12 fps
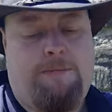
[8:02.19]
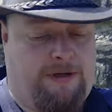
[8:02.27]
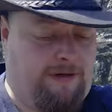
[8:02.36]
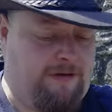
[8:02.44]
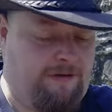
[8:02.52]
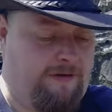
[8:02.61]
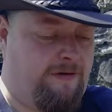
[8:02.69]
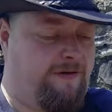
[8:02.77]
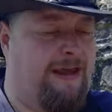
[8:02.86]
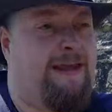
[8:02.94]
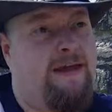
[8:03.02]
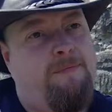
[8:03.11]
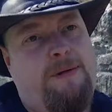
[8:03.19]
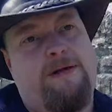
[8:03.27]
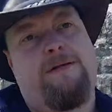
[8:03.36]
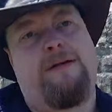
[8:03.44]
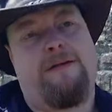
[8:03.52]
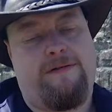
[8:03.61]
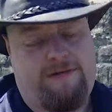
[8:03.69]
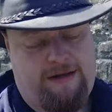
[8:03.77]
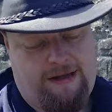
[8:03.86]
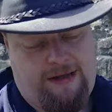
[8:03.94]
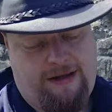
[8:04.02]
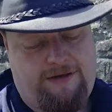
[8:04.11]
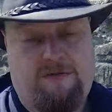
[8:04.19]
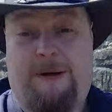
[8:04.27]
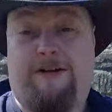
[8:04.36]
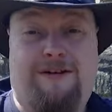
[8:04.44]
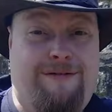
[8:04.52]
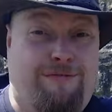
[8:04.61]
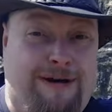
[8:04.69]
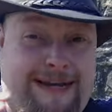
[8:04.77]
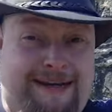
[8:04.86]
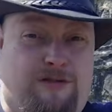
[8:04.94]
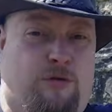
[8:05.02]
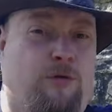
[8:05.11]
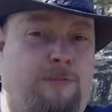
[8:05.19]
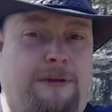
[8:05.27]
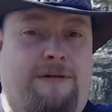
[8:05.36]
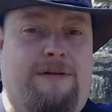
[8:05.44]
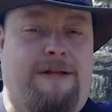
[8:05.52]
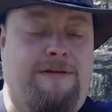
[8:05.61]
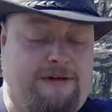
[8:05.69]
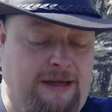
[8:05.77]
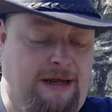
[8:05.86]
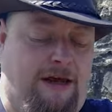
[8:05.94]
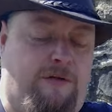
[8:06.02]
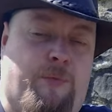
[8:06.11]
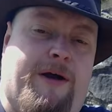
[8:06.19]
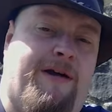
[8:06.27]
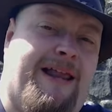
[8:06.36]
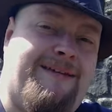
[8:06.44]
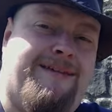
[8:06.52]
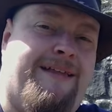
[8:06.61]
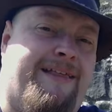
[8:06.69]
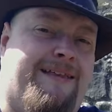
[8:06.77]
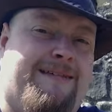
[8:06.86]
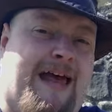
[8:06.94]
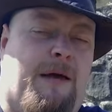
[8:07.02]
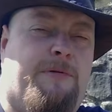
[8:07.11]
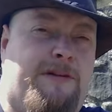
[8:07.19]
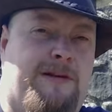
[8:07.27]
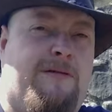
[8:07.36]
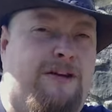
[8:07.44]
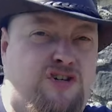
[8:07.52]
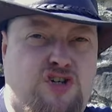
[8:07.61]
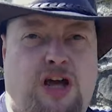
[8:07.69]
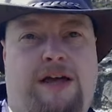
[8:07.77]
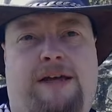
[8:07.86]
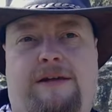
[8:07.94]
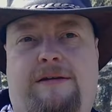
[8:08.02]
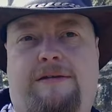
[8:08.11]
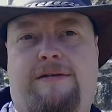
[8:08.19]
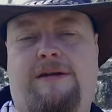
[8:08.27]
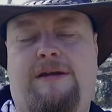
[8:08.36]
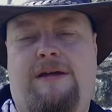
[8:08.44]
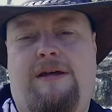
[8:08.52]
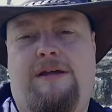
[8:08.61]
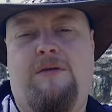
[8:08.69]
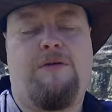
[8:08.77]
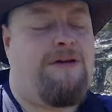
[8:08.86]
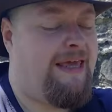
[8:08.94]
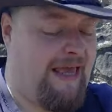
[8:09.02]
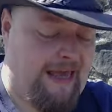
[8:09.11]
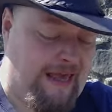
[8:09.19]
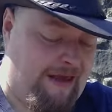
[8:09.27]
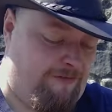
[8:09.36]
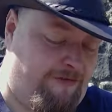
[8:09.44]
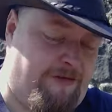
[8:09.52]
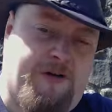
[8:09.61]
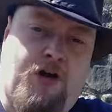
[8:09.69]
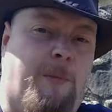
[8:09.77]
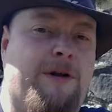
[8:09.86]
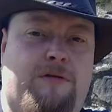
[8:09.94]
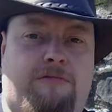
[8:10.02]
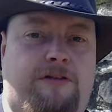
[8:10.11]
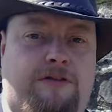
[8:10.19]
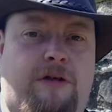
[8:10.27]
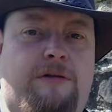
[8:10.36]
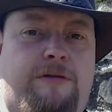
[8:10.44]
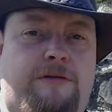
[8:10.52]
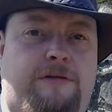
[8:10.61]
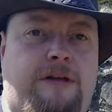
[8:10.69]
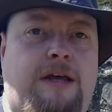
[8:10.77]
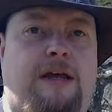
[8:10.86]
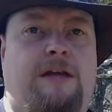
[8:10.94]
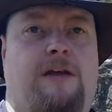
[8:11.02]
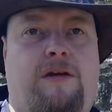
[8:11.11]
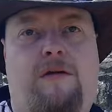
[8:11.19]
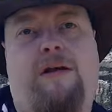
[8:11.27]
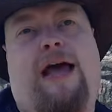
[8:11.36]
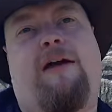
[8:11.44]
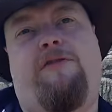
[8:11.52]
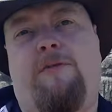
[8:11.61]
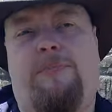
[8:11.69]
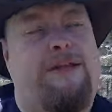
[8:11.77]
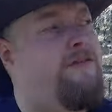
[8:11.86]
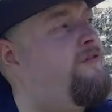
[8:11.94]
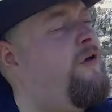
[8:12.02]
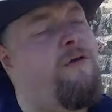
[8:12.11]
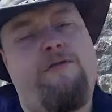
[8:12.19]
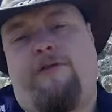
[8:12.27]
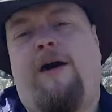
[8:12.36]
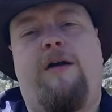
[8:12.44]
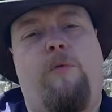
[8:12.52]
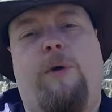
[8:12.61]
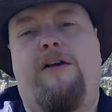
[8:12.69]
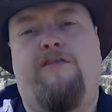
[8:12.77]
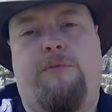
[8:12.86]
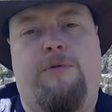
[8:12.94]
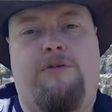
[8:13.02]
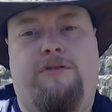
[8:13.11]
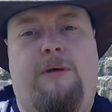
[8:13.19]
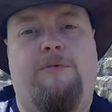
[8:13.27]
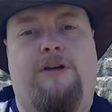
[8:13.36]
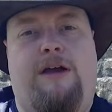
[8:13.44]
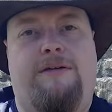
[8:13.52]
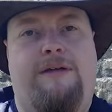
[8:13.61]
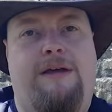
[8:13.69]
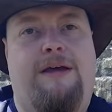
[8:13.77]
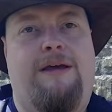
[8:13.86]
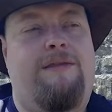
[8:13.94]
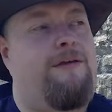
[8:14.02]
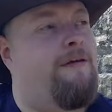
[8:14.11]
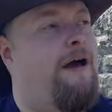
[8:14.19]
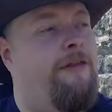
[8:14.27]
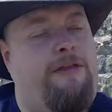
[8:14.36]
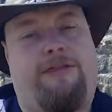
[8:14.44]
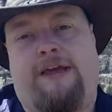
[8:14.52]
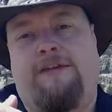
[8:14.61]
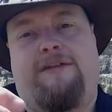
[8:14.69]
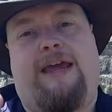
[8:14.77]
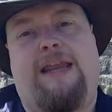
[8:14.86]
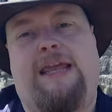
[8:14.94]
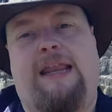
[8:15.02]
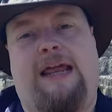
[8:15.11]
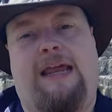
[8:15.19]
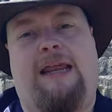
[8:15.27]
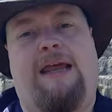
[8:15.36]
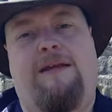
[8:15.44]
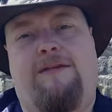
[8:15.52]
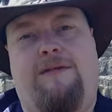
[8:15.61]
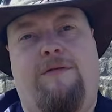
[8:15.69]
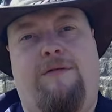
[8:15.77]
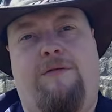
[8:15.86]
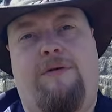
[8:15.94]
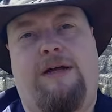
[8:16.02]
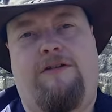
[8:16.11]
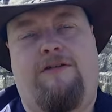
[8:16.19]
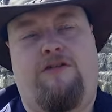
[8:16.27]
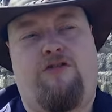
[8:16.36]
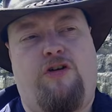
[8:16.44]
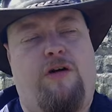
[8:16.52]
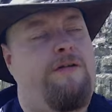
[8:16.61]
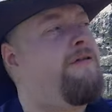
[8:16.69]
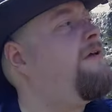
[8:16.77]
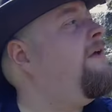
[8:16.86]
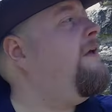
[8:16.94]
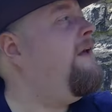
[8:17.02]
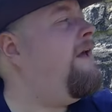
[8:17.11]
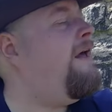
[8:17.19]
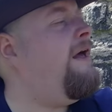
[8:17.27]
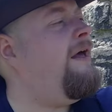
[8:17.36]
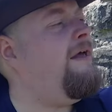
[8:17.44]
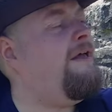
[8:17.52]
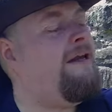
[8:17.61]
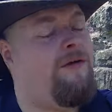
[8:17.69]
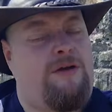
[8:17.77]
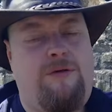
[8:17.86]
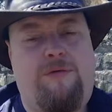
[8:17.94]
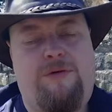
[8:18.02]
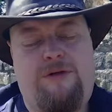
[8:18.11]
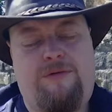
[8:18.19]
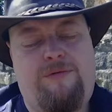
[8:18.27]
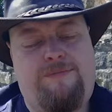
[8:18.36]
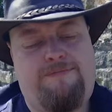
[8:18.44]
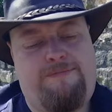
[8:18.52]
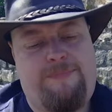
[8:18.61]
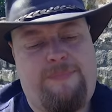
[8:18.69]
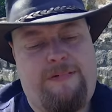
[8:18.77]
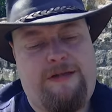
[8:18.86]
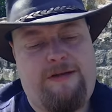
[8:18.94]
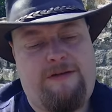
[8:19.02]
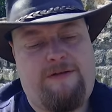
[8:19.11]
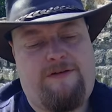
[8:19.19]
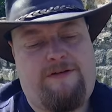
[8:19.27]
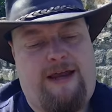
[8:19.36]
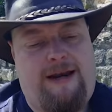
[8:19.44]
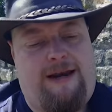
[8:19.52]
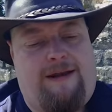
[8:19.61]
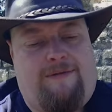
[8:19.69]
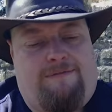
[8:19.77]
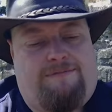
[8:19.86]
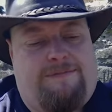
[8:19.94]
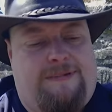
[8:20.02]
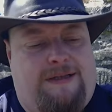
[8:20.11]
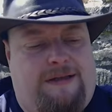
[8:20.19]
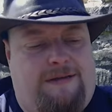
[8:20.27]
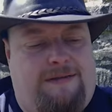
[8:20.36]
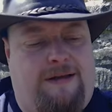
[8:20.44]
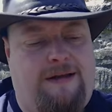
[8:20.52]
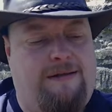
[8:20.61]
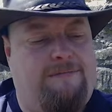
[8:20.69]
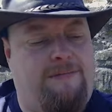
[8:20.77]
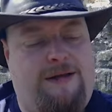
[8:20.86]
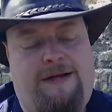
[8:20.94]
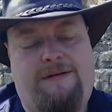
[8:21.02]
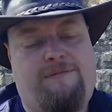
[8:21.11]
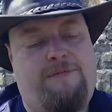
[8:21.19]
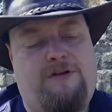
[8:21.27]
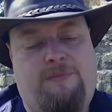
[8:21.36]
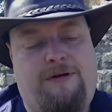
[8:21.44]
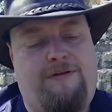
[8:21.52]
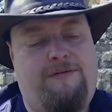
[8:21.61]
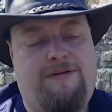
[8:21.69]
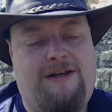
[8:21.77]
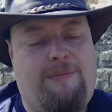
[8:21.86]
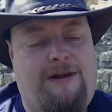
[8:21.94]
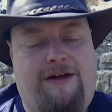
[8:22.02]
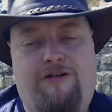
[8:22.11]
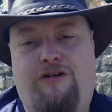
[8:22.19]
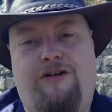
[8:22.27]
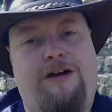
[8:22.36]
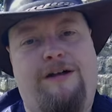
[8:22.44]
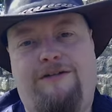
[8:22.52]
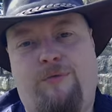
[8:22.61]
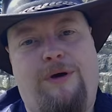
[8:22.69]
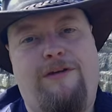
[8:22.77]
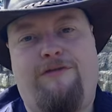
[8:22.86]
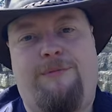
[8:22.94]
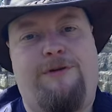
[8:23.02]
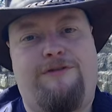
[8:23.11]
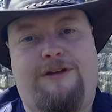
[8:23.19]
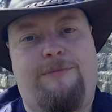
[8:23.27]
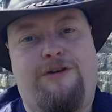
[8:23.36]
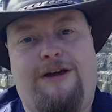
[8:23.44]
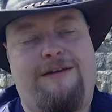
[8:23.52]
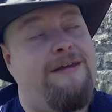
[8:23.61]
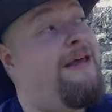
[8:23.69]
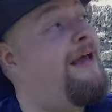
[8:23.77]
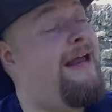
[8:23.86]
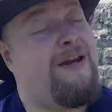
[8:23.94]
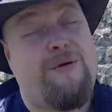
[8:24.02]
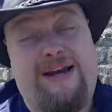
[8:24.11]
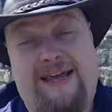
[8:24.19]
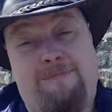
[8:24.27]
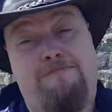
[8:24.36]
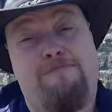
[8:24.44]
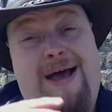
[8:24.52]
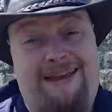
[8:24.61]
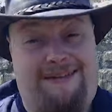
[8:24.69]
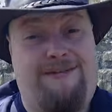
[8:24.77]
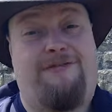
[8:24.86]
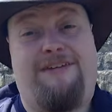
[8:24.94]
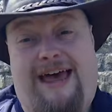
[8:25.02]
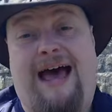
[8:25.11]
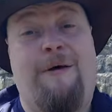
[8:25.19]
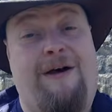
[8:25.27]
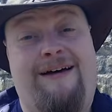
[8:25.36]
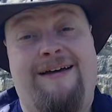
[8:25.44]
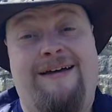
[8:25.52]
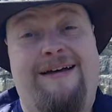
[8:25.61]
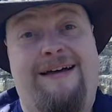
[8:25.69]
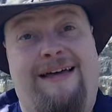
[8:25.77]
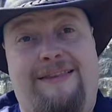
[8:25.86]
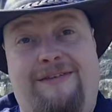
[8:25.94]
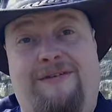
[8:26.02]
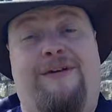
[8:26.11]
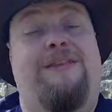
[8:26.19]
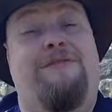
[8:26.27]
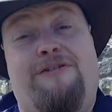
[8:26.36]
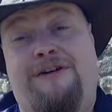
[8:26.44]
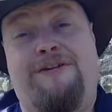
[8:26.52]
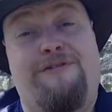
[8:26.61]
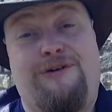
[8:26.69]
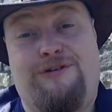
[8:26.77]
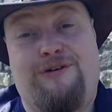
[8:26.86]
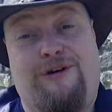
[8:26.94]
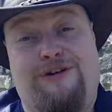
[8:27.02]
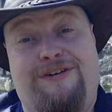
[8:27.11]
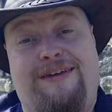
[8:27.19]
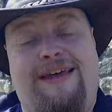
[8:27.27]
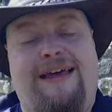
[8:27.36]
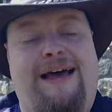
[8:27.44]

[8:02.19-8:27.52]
Because taking buildings, especially really tall buildings, is where a lens like this absolutely shines. You get phenomenal results. You don't have to be so far away from your subject that other things are getting into your shot. You know, you're standing, I suppose, a couple of hundred yards away from your subject, and you're getting a massive tower at the front of your shot.